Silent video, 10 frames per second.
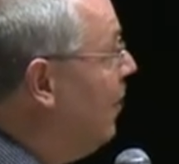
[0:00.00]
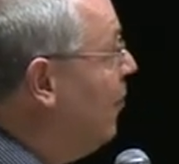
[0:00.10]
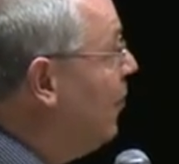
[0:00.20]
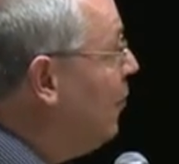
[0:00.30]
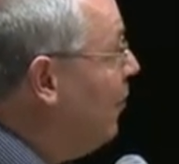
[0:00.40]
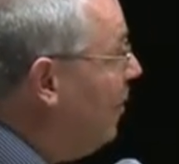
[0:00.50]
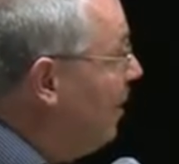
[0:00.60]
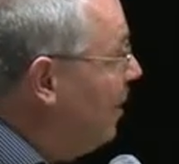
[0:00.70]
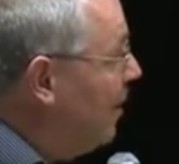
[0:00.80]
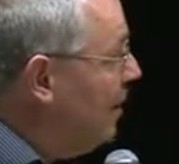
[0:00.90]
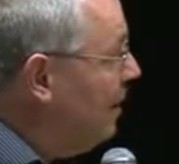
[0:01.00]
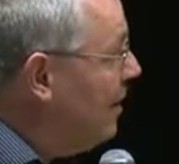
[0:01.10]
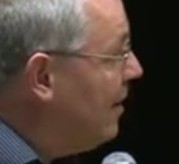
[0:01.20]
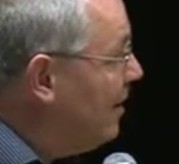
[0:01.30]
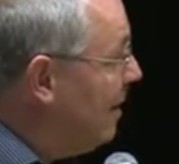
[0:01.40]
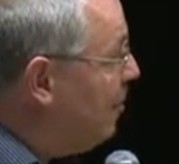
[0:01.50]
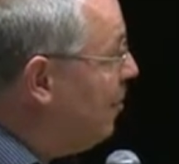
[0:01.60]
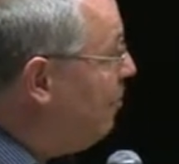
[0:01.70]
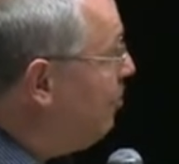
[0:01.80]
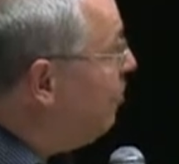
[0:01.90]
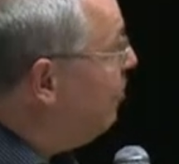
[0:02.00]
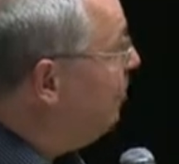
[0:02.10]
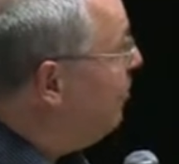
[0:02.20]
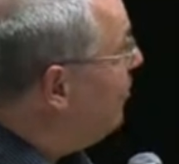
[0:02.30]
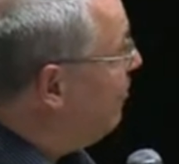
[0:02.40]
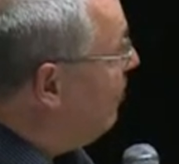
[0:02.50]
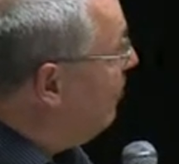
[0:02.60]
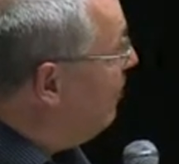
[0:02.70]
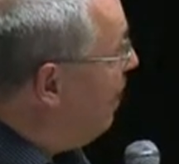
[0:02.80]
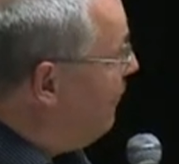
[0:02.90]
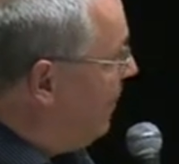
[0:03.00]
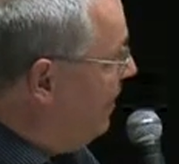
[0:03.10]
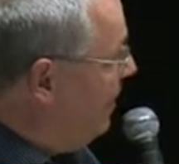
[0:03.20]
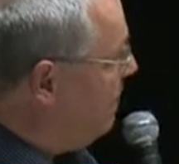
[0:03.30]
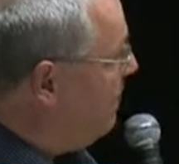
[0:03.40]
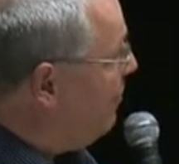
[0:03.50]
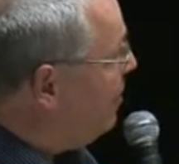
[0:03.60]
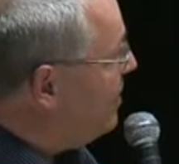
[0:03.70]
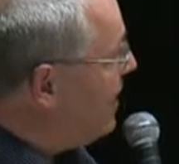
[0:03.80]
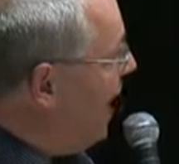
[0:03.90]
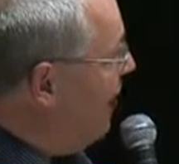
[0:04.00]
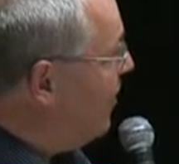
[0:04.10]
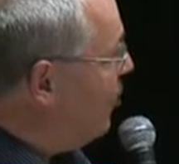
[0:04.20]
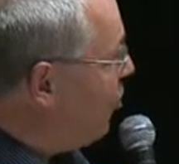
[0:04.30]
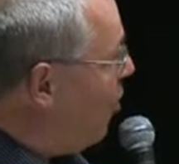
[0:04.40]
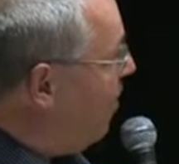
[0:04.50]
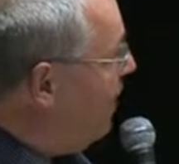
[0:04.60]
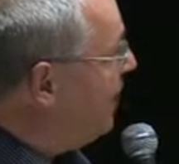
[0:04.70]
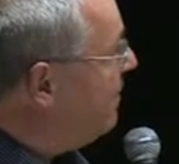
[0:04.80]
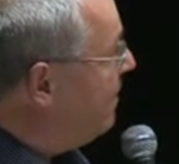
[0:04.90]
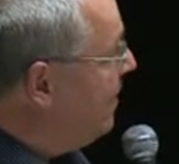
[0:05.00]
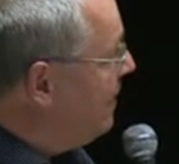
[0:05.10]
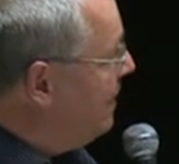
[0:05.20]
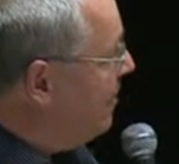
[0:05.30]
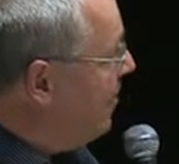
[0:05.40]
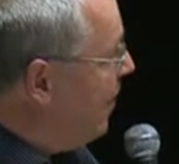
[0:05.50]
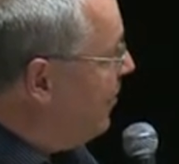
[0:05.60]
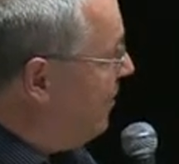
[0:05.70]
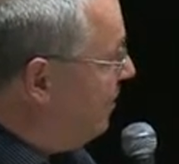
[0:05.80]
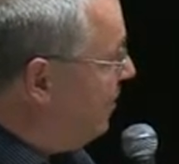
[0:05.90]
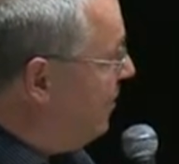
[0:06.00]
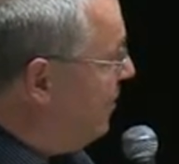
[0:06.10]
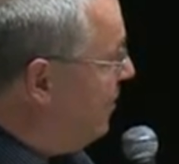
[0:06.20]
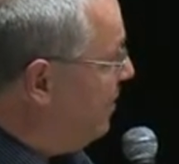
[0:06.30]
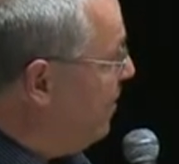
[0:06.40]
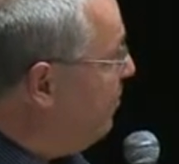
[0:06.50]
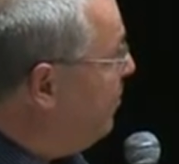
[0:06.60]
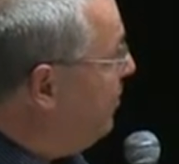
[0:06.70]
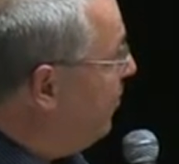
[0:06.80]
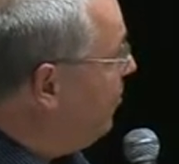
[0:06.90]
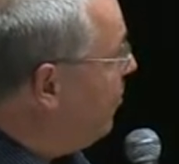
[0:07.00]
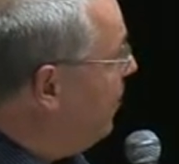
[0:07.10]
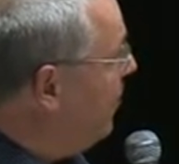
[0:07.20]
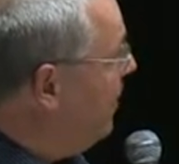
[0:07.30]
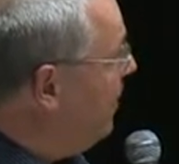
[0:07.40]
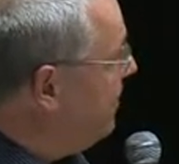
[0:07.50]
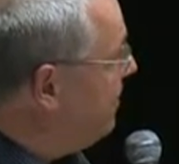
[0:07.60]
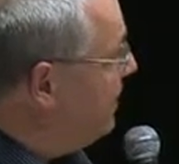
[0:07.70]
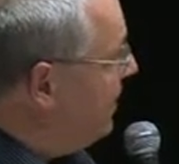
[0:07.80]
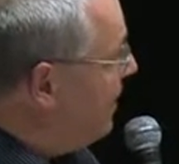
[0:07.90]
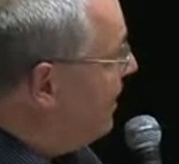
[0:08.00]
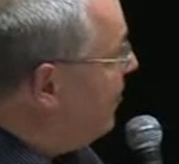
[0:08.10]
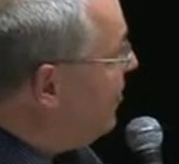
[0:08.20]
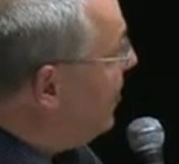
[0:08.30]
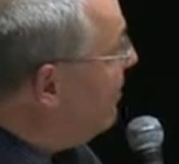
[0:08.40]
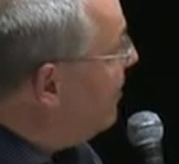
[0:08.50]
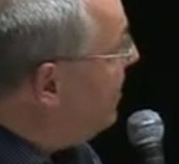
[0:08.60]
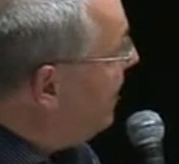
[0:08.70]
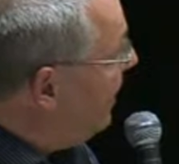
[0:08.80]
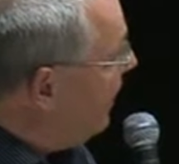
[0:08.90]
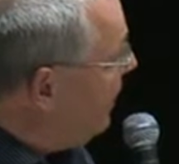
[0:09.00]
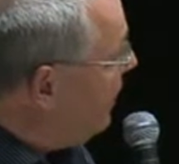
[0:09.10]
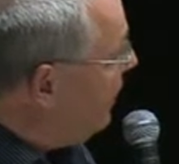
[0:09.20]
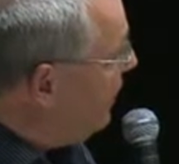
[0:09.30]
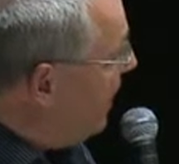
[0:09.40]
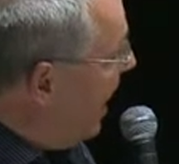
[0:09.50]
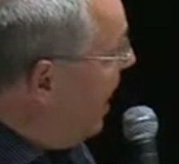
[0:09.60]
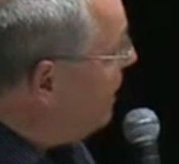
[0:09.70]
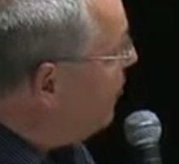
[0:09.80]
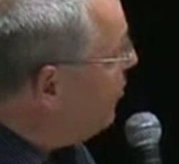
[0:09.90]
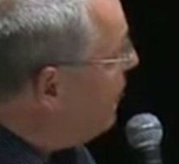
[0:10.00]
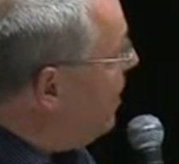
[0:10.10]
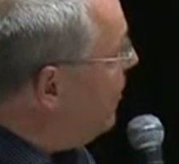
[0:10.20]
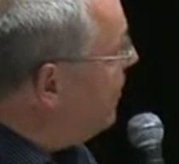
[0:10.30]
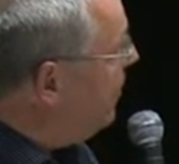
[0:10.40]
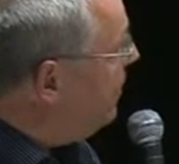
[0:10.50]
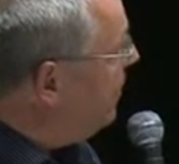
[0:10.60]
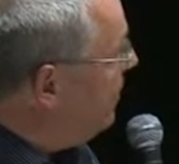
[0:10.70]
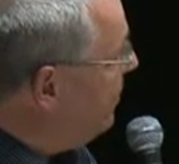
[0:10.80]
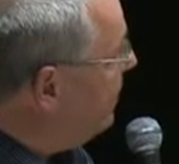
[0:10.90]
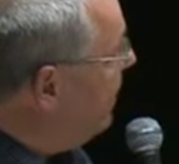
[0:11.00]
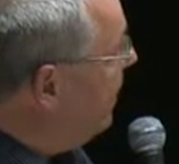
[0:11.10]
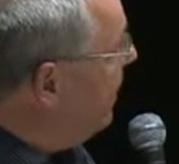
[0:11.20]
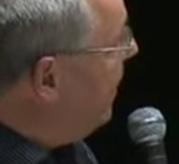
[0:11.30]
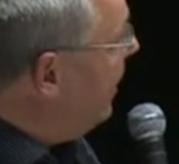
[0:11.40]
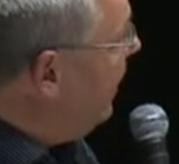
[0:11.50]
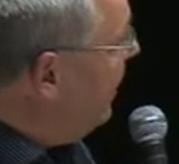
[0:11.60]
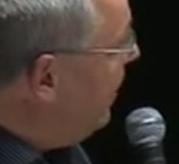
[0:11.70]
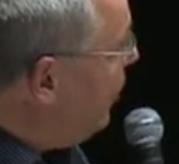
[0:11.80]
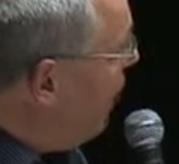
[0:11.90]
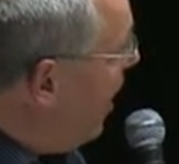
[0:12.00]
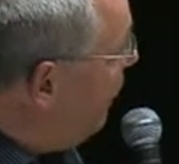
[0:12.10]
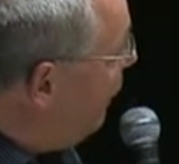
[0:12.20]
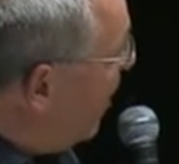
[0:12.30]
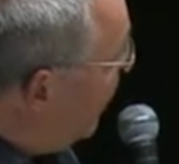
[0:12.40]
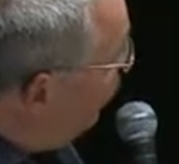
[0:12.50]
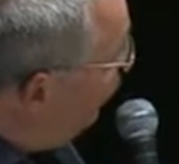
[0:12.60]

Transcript: So that's you have seen that several times, how complex the biosynthesis this problem is. It's just here in the end of the biosynthesis, here you have to add